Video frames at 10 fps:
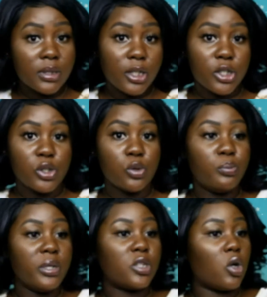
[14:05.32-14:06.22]
You've
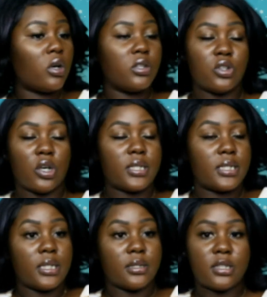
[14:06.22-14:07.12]
been talking to her
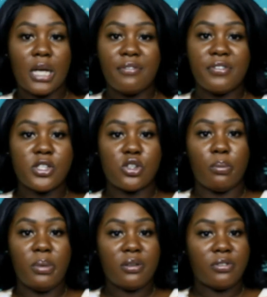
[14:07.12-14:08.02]
since. Y'all fix your
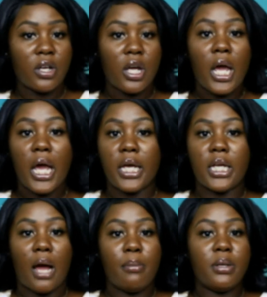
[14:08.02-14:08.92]
beef. And
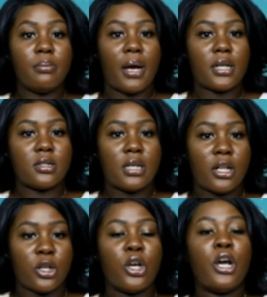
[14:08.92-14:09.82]
y'all been back
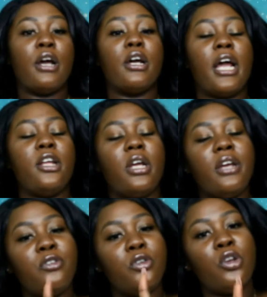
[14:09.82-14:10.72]
together. And
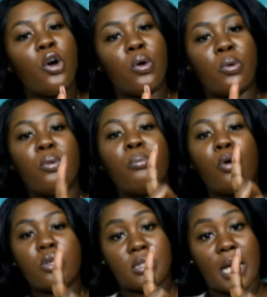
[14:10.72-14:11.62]
if you know,
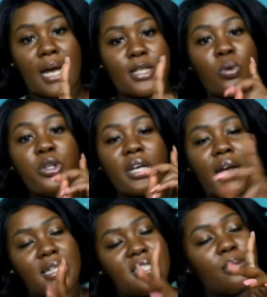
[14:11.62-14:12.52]
most guys, when you
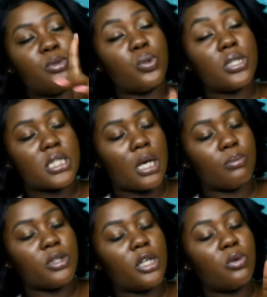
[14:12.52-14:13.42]
catch them doing
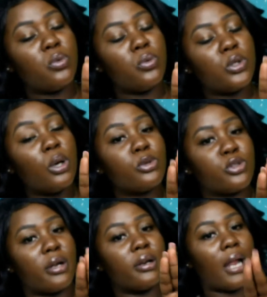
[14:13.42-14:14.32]
something, they will
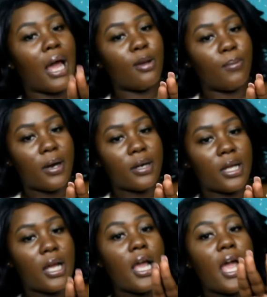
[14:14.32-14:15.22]
try to lie about
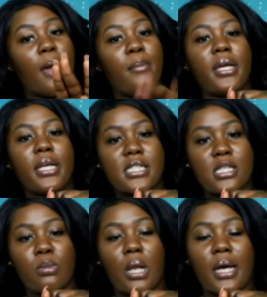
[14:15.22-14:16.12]
it. And make it
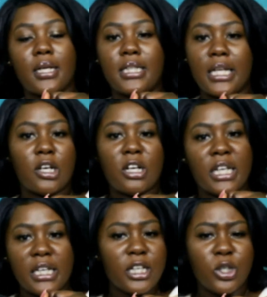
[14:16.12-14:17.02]
seem like they
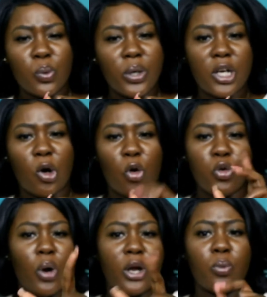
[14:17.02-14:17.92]
didn't do it, or
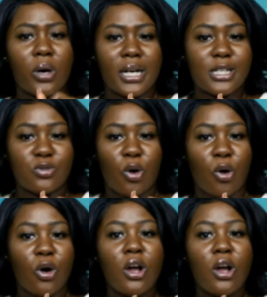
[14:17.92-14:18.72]
you are the one that's wrong.